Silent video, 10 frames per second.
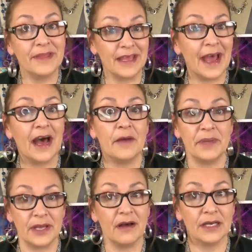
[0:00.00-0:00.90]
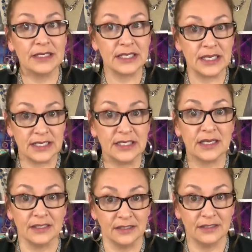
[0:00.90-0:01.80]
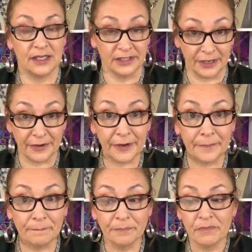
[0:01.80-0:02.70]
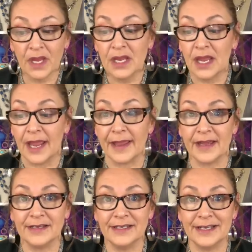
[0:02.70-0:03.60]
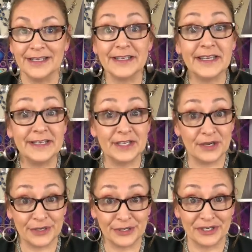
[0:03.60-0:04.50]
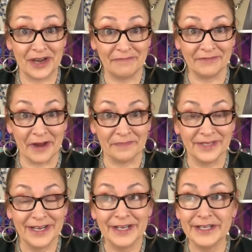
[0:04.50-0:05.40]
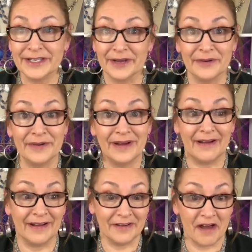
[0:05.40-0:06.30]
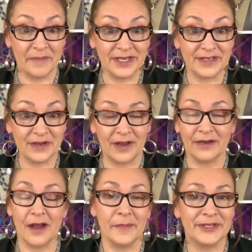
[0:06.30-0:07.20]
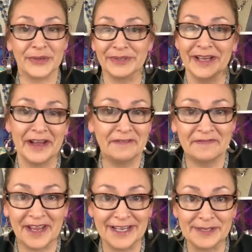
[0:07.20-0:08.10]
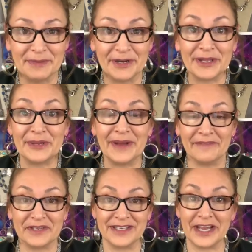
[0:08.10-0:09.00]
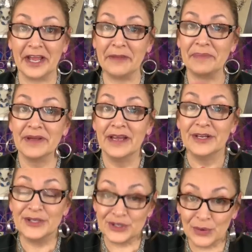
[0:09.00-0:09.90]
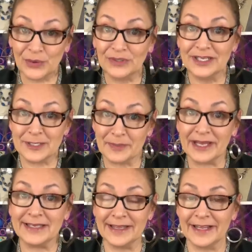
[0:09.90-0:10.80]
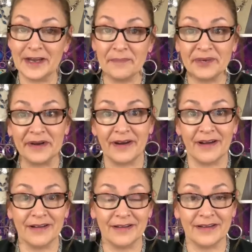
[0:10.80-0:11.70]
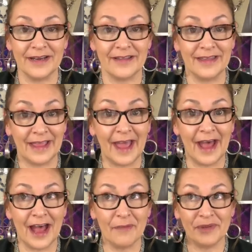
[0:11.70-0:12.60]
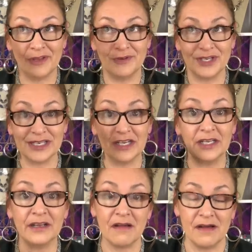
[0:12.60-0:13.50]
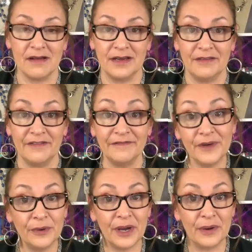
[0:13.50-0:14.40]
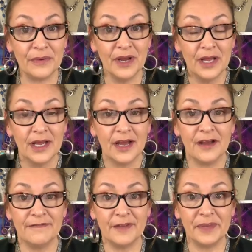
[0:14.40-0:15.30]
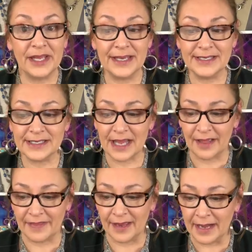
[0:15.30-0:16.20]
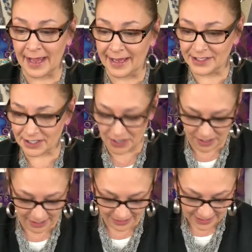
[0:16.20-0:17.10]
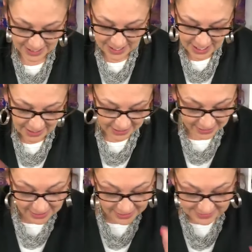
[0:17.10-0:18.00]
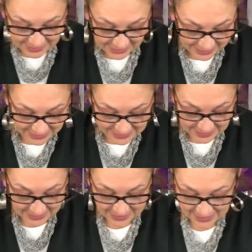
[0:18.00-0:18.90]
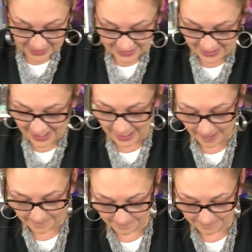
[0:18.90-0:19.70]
The app honestly is uh, clearer and it's easier to shop from. So uncommon, so uncommon sold on Facebook, you have to type sold space and the number on the app. You just click on the photo of the piece and then add to cart. Easy, easy, easy.